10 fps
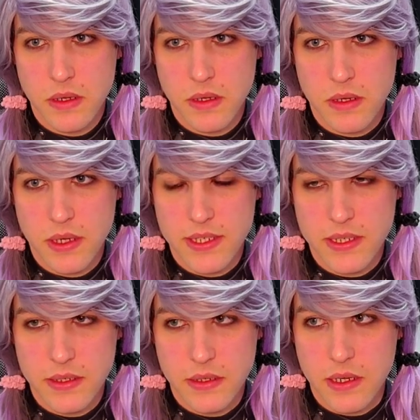As an
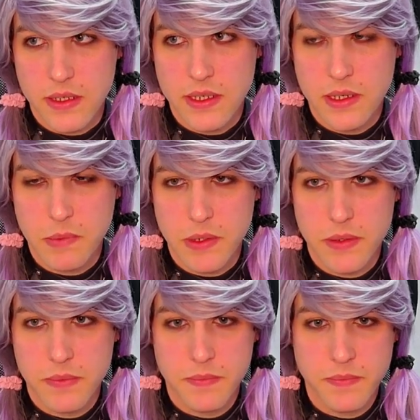input.
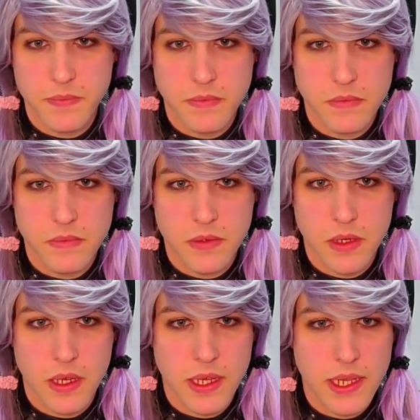
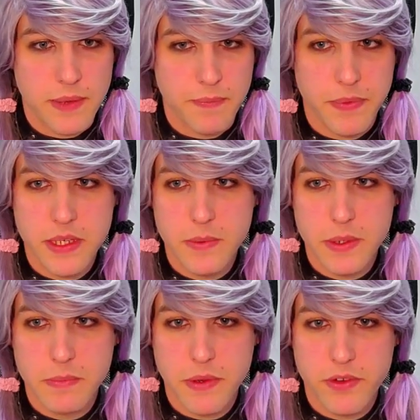Yeah, this one
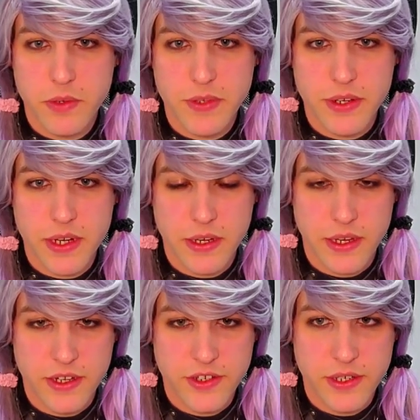performs our
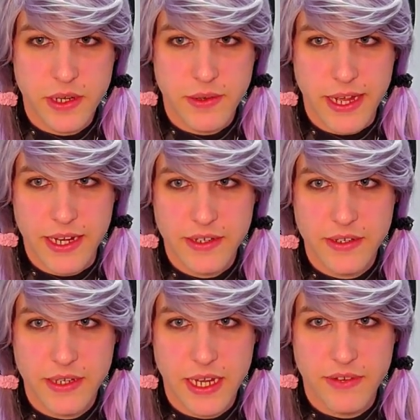calculation, our
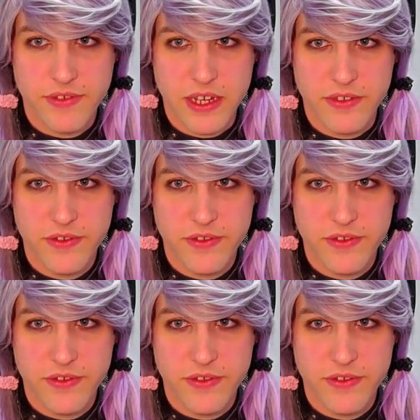add 5